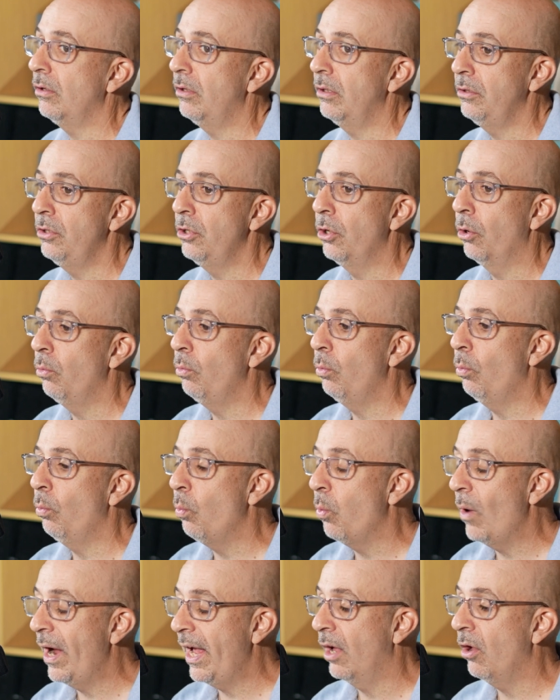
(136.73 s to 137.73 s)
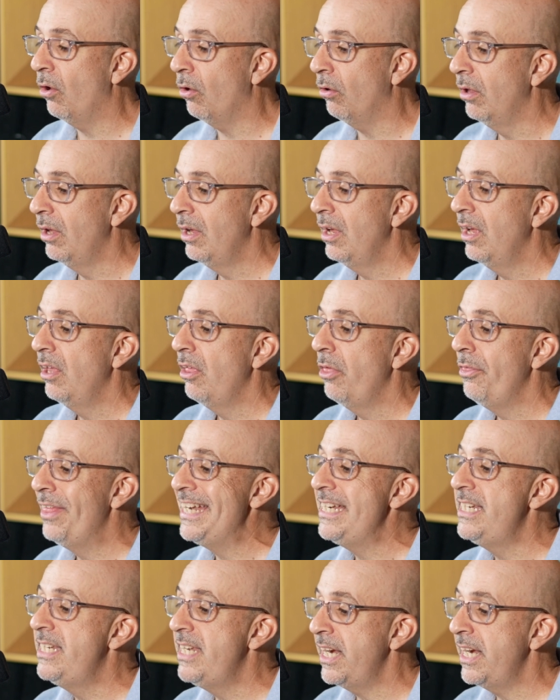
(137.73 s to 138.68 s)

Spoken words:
well, that